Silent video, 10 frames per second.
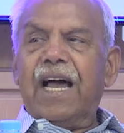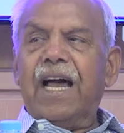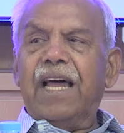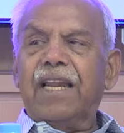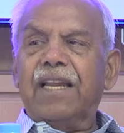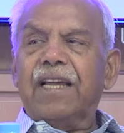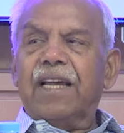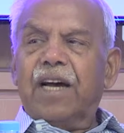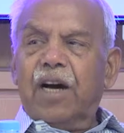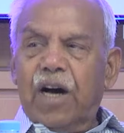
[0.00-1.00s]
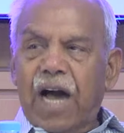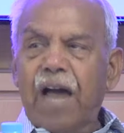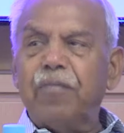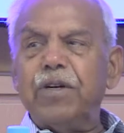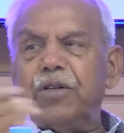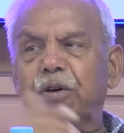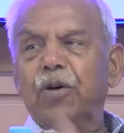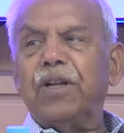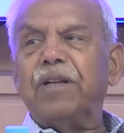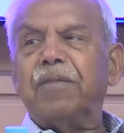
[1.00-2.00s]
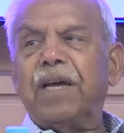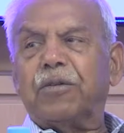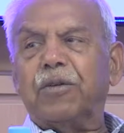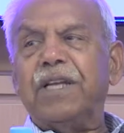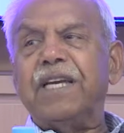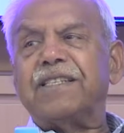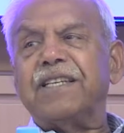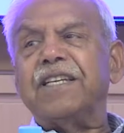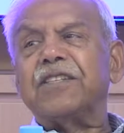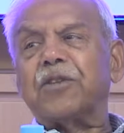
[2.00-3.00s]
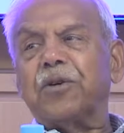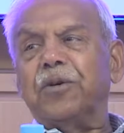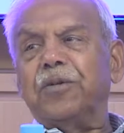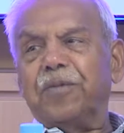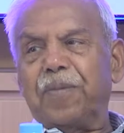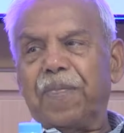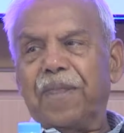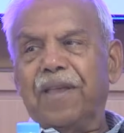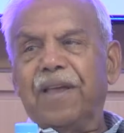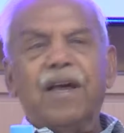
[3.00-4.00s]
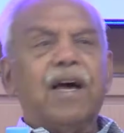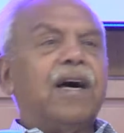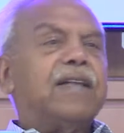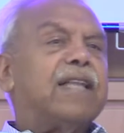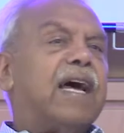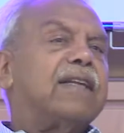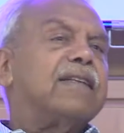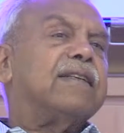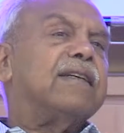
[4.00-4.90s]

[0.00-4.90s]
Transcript: And I've been told in my colleagues in ISRO that